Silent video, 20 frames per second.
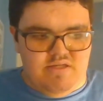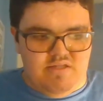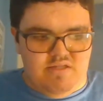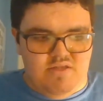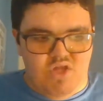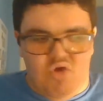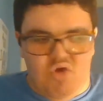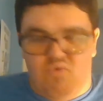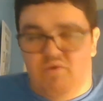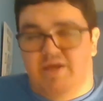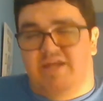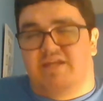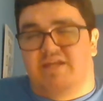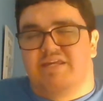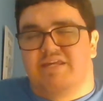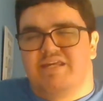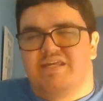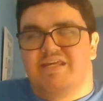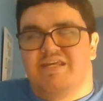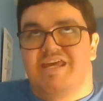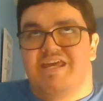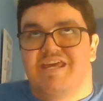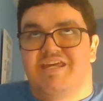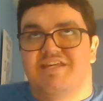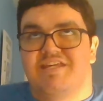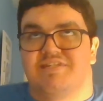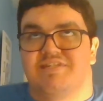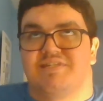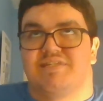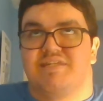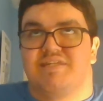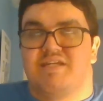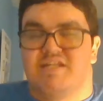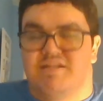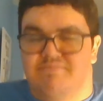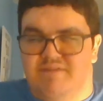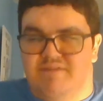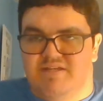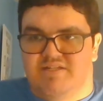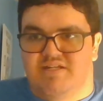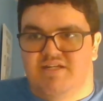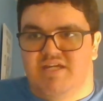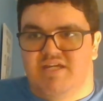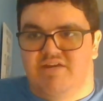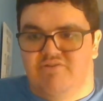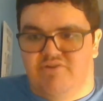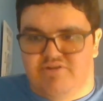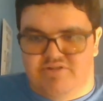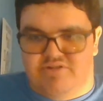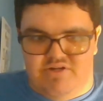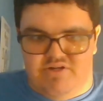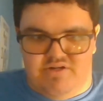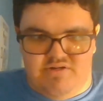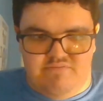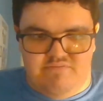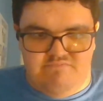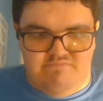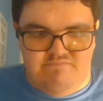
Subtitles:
No, wait, he is an amazing character.